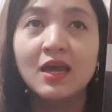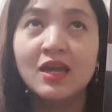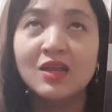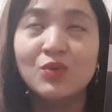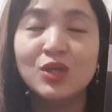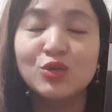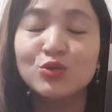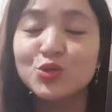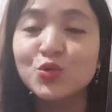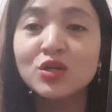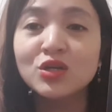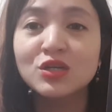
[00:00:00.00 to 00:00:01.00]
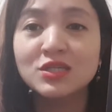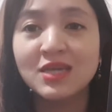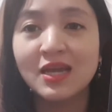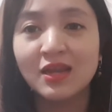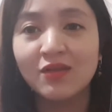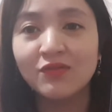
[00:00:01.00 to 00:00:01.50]
and when you do
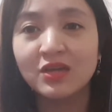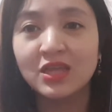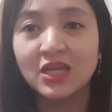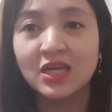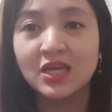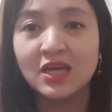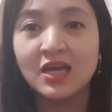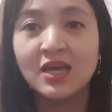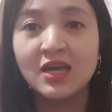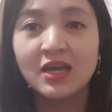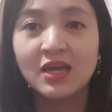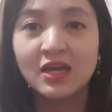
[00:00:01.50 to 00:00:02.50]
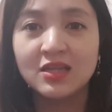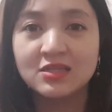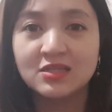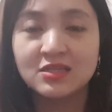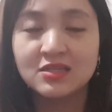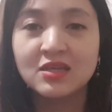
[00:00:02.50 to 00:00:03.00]
understand everything,
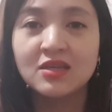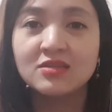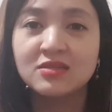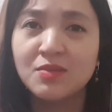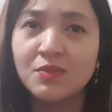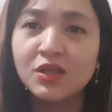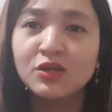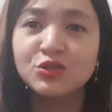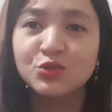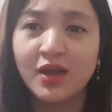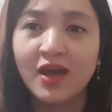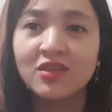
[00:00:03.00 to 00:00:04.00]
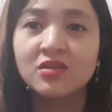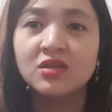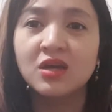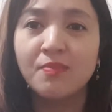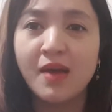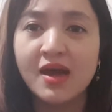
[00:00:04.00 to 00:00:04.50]
it's similar to
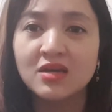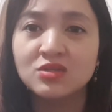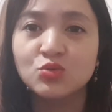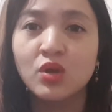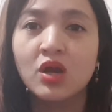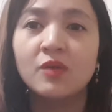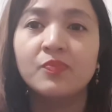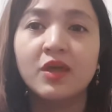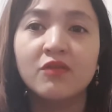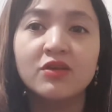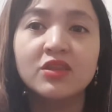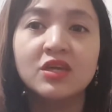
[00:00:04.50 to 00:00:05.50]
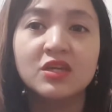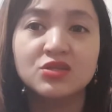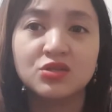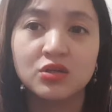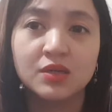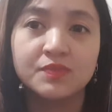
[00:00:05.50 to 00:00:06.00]
Catholic Mass where everything
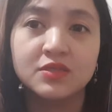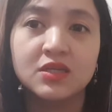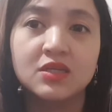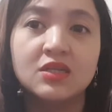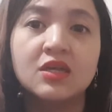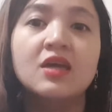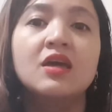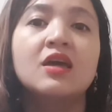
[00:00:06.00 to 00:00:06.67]
is scripted,